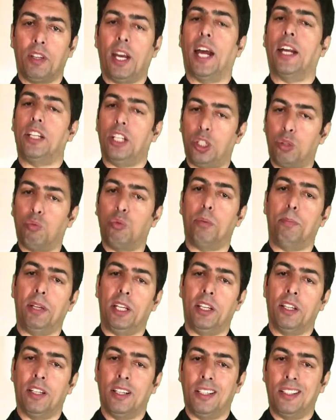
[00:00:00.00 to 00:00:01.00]
and it would
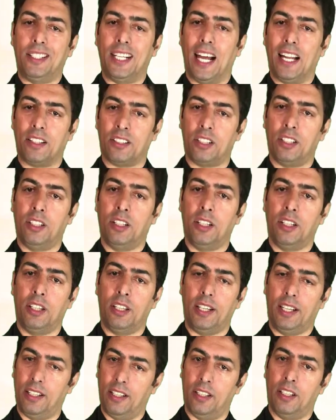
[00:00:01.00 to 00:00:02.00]
be dealt
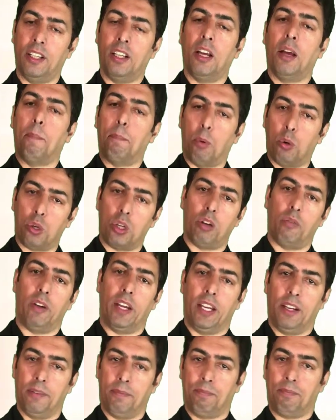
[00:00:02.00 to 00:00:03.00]
in portal
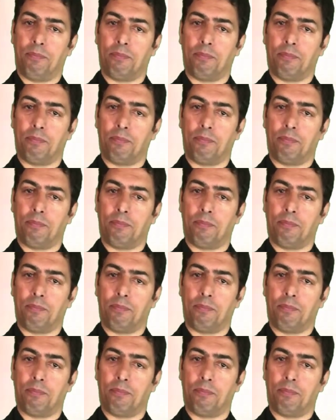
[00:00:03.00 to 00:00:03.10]
vein.